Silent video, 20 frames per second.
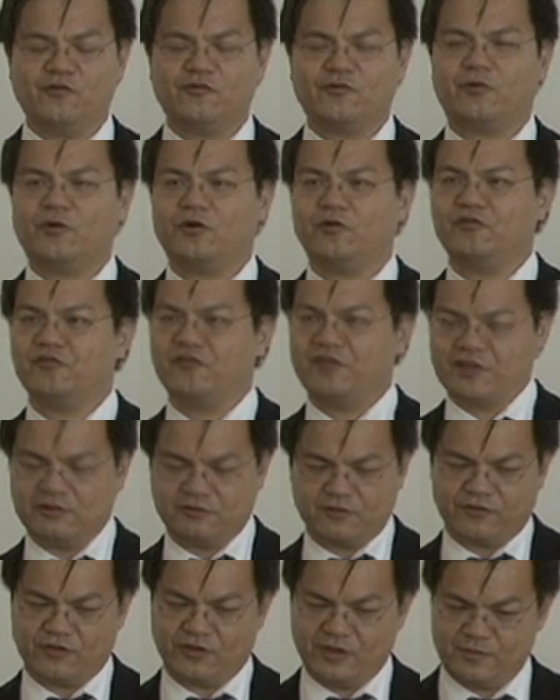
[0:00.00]
overall
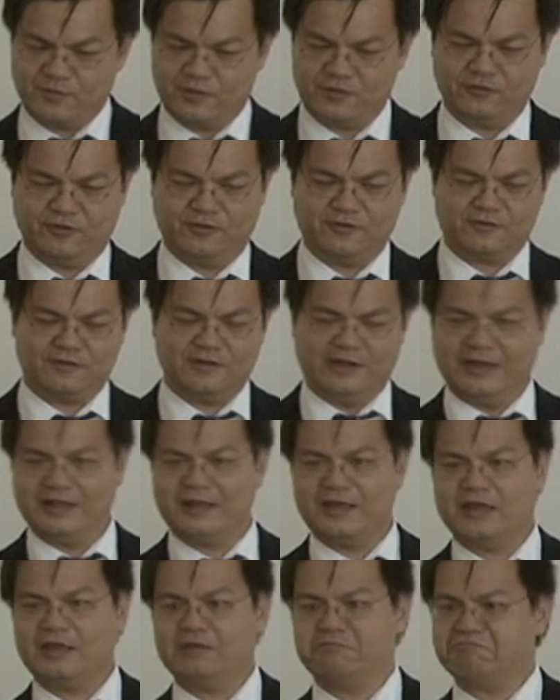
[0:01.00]
feel of your images?
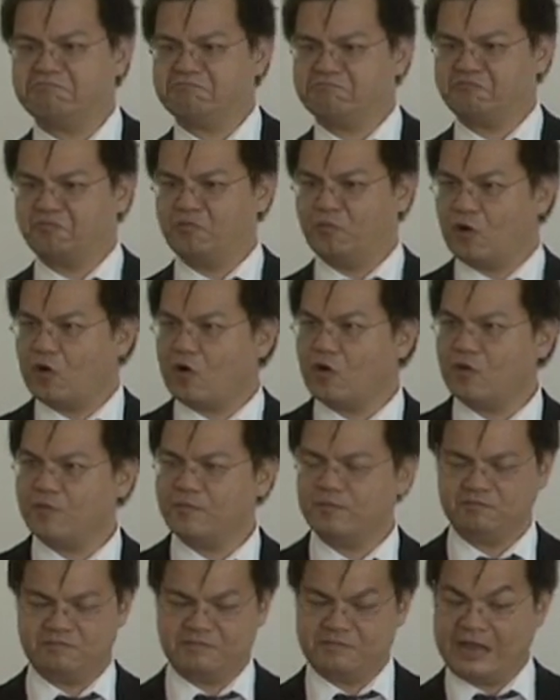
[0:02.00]
Are they
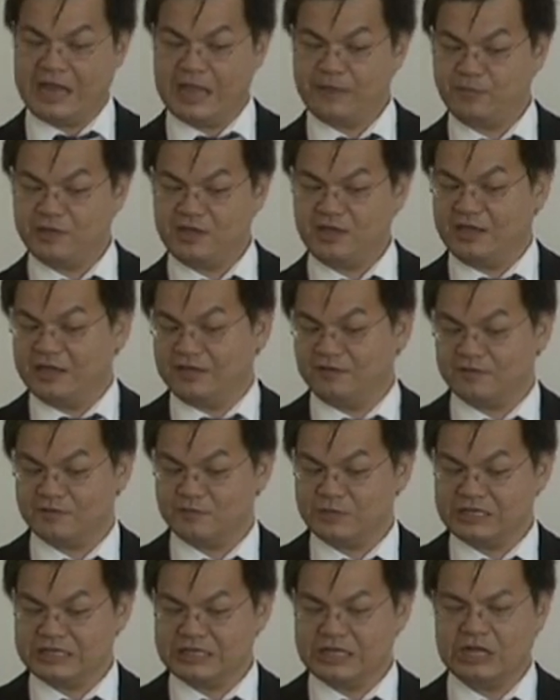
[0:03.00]
warm, happy,
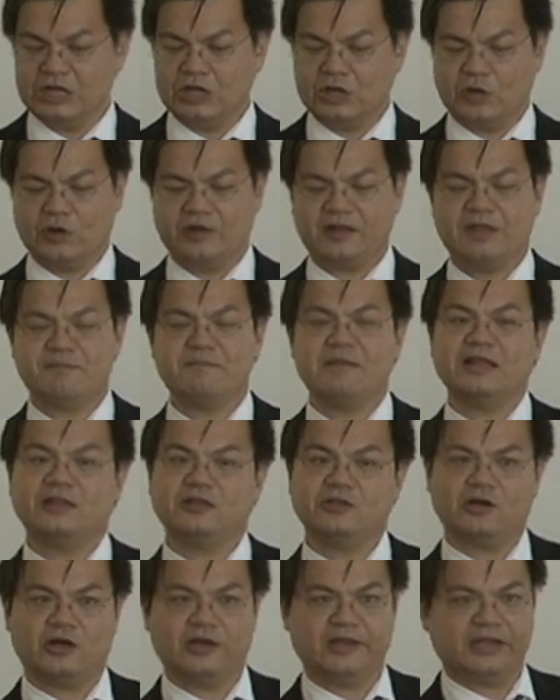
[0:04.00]
intimate, or are they
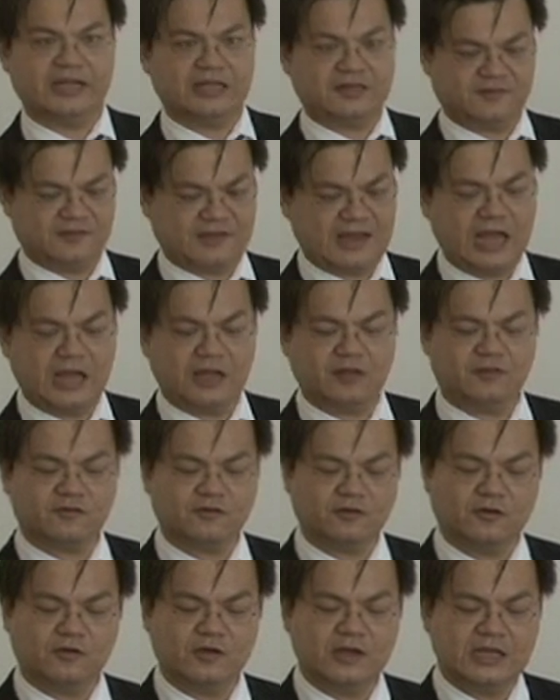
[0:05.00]
melancholic and sad?
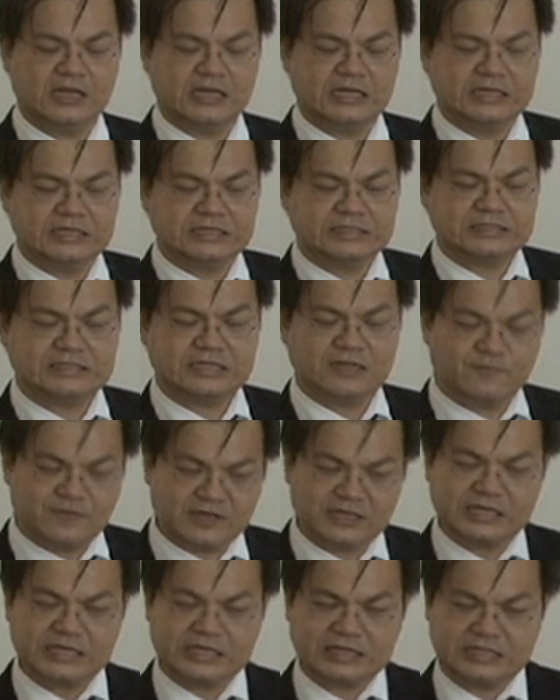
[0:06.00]
So
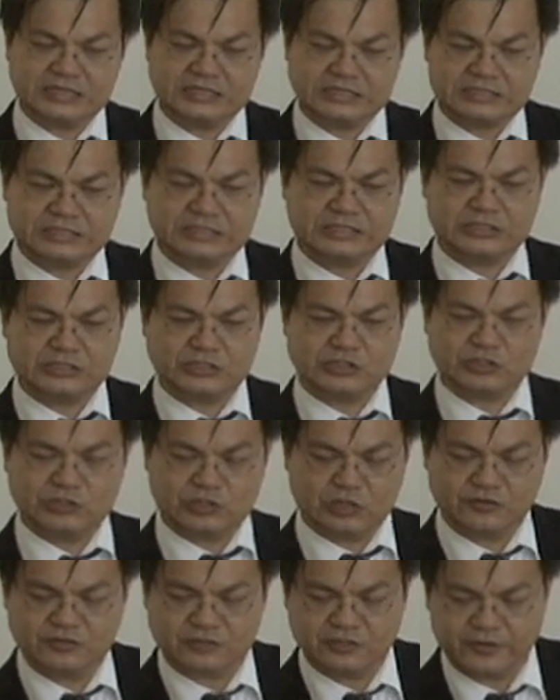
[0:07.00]
something like this,
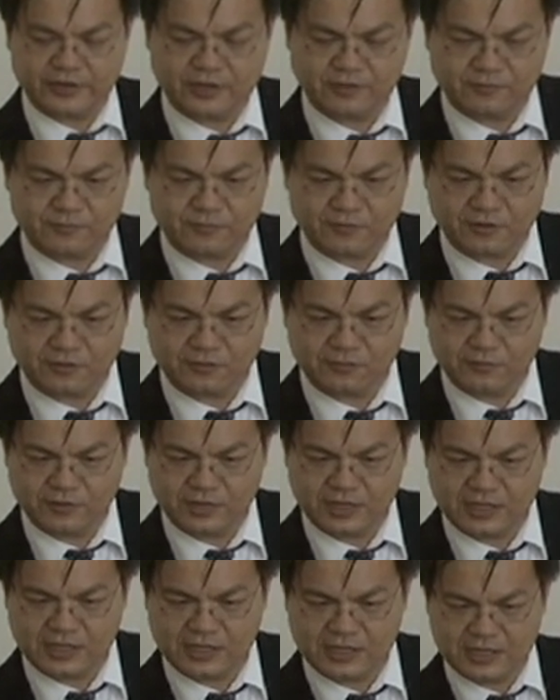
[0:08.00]
wrong
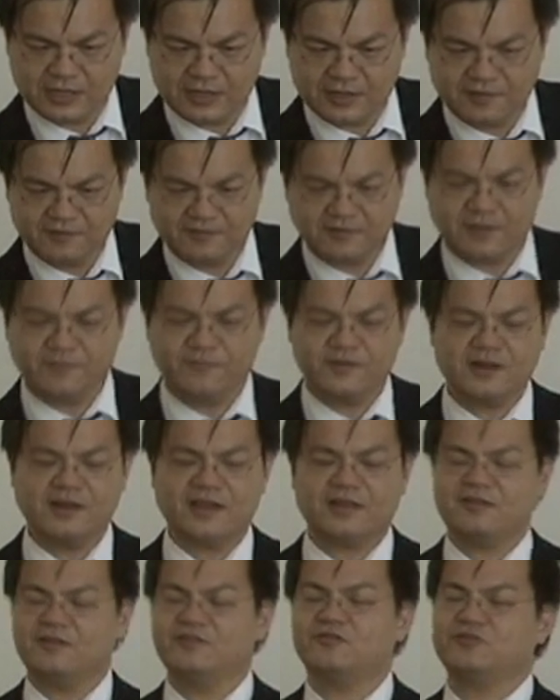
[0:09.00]
way.
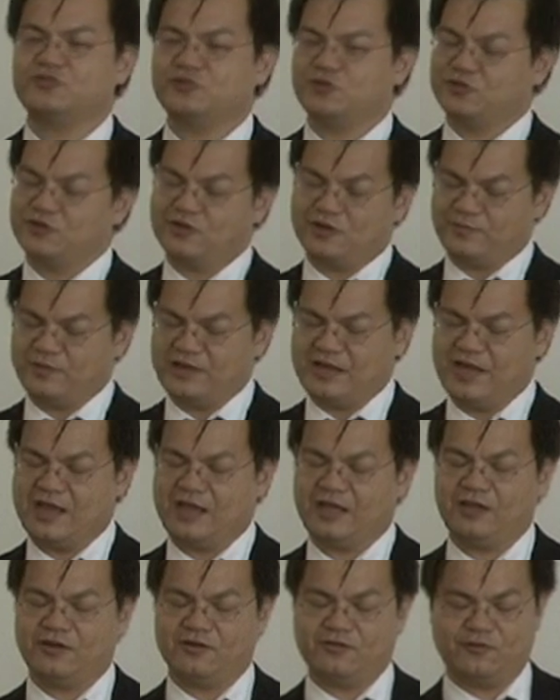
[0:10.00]
Something like this should not be
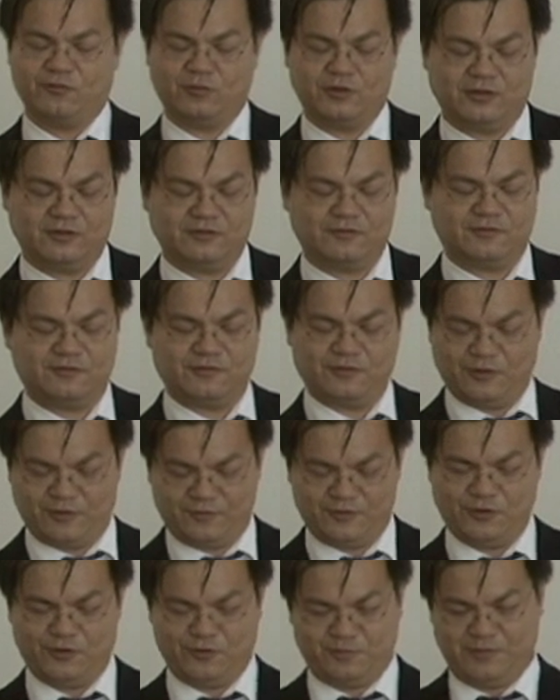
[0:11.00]
hanging on the walls
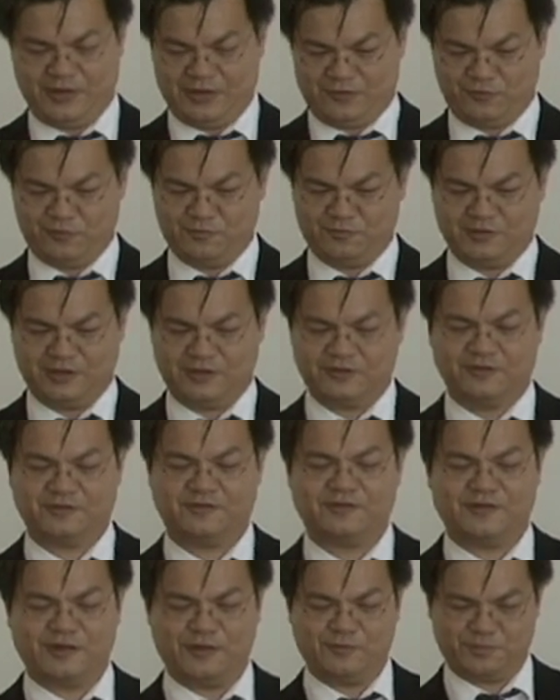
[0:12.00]
of your bedroom,
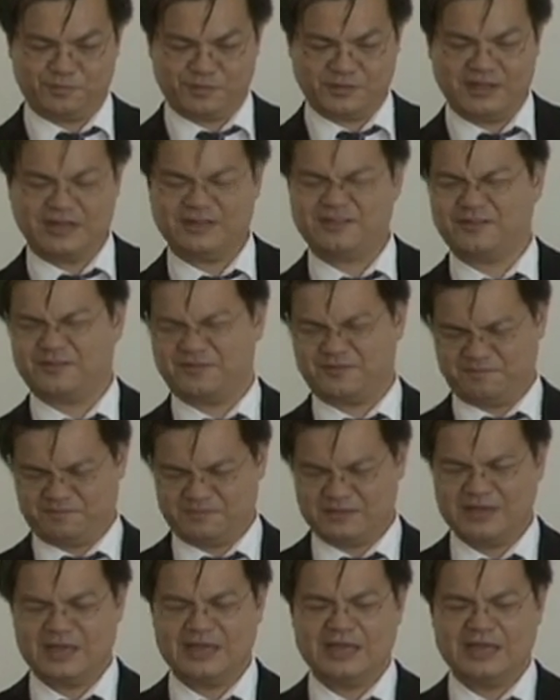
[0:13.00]
because that's